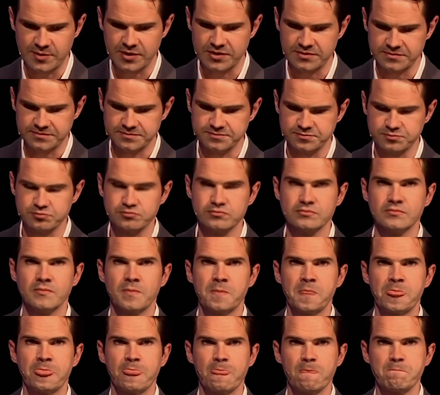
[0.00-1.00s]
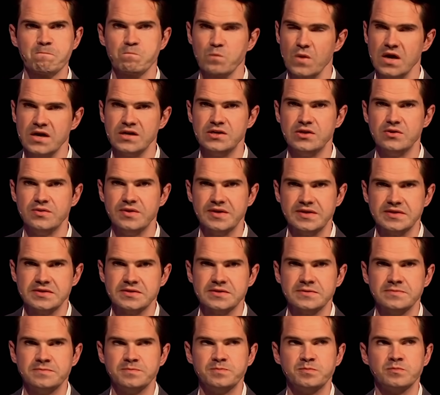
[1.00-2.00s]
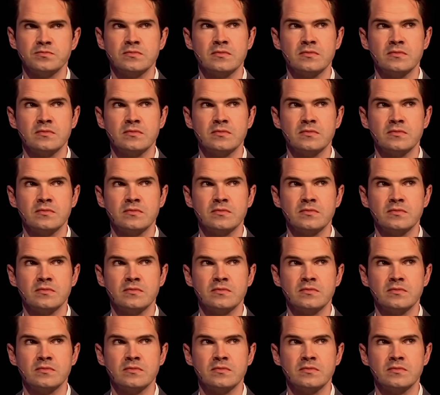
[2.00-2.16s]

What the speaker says: Come on. I can do this.